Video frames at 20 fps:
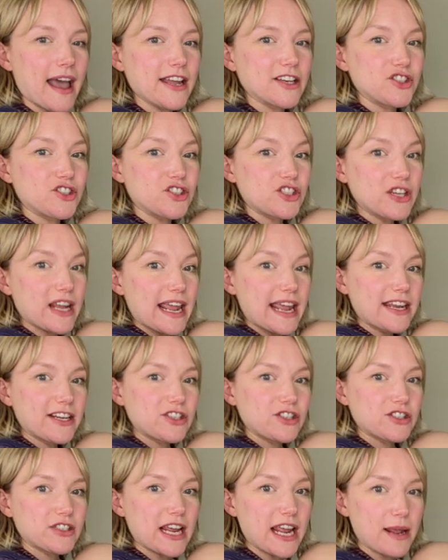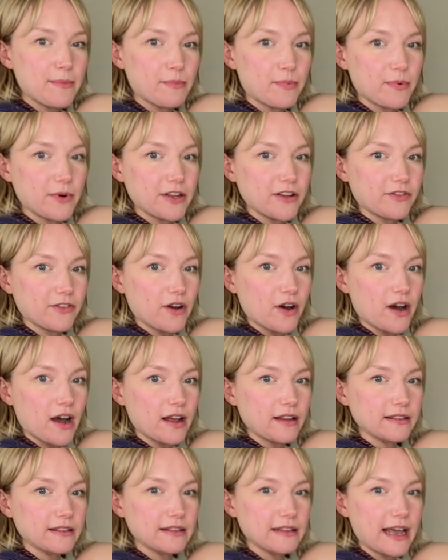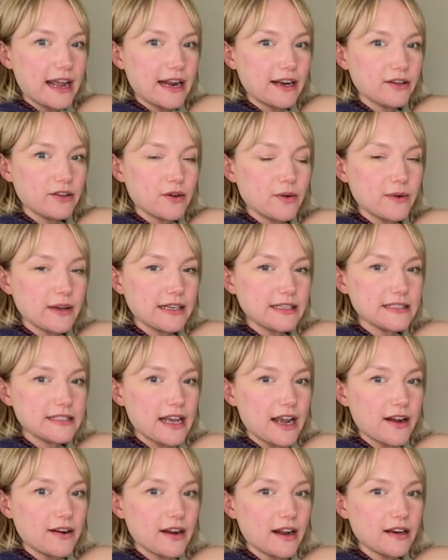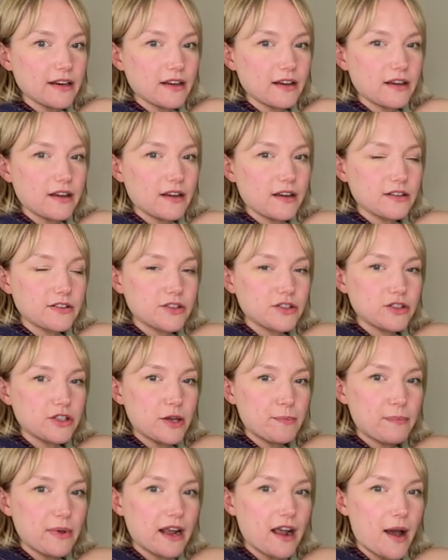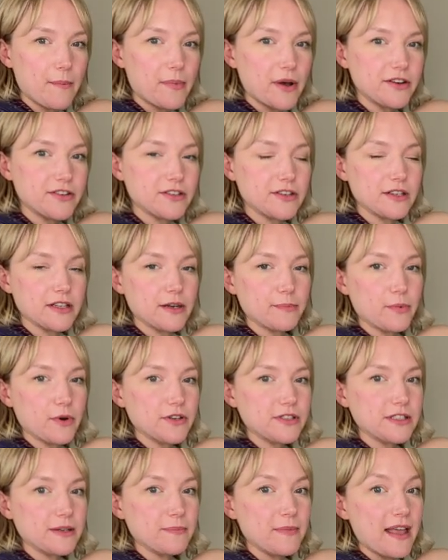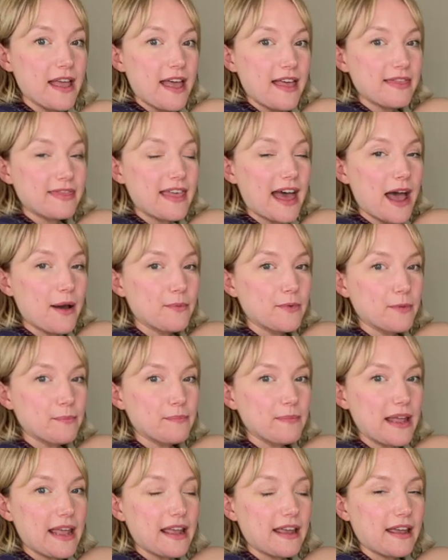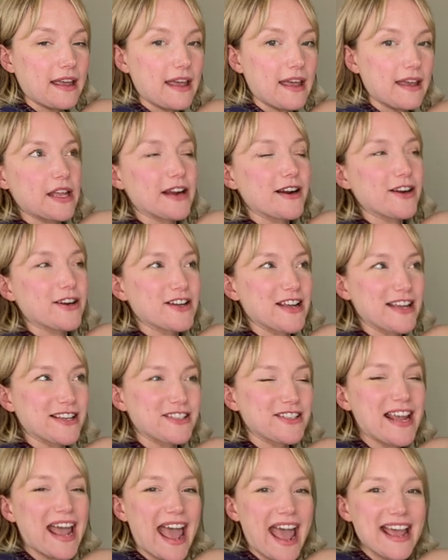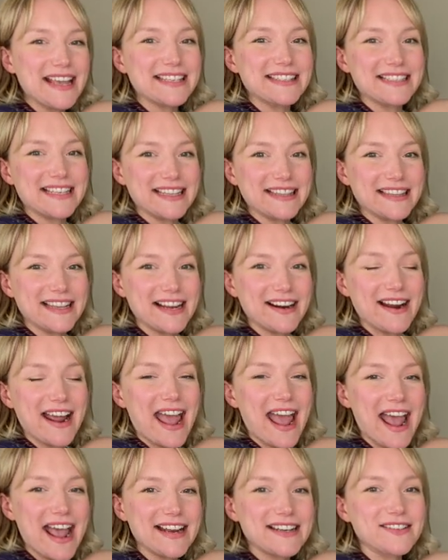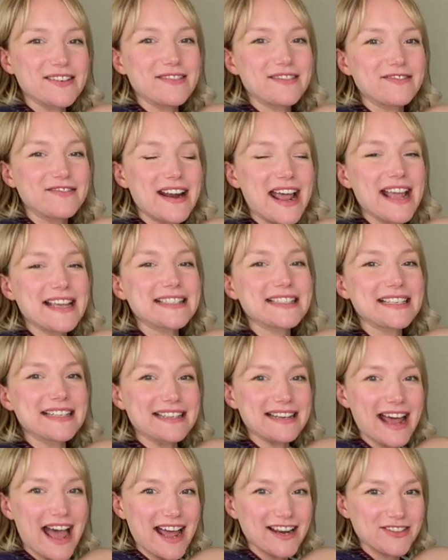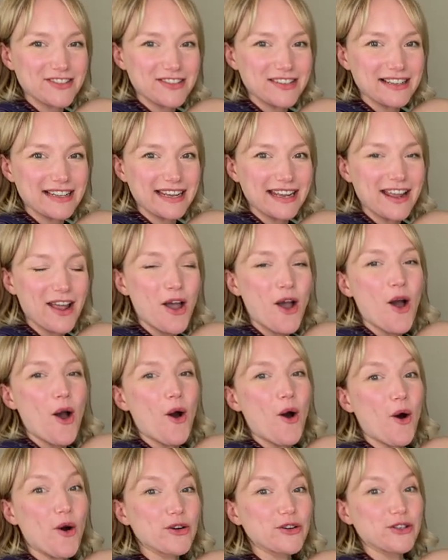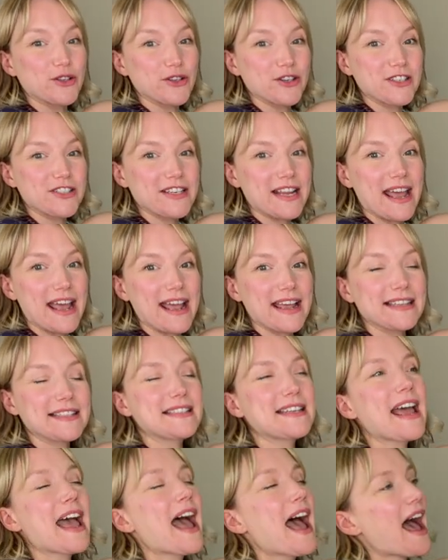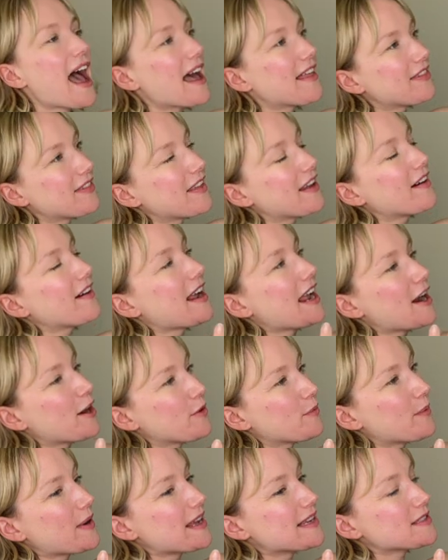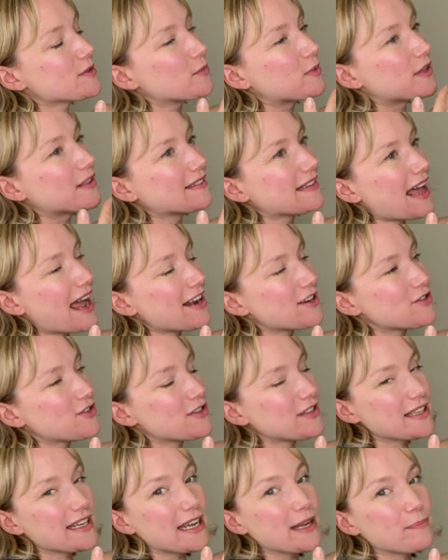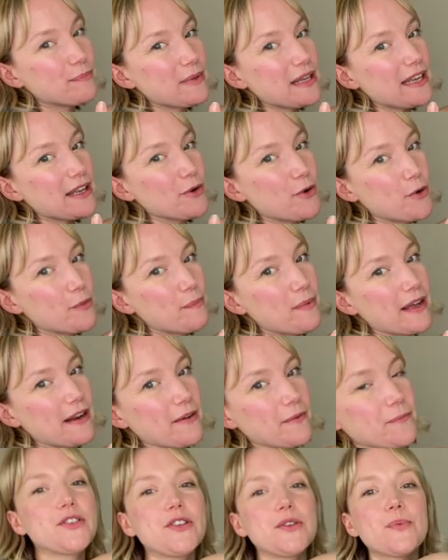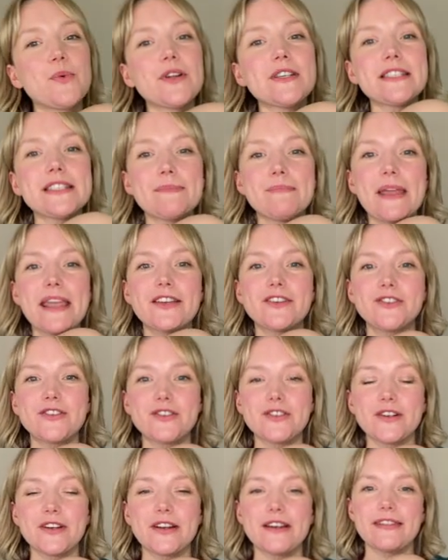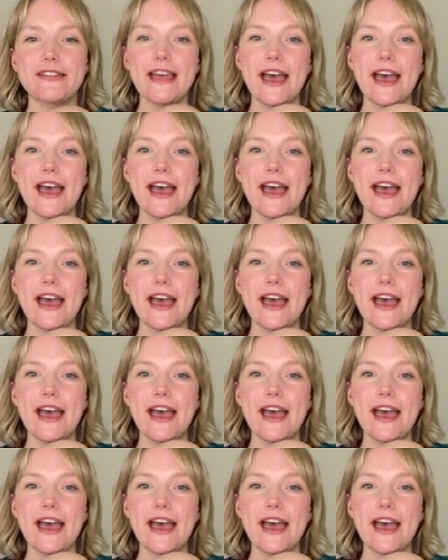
a J shape where you've got a line going down and skipping up under their bottom, that will make their chest and their head rest naturally on your chest and their airways will naturally be open. So you want to make sure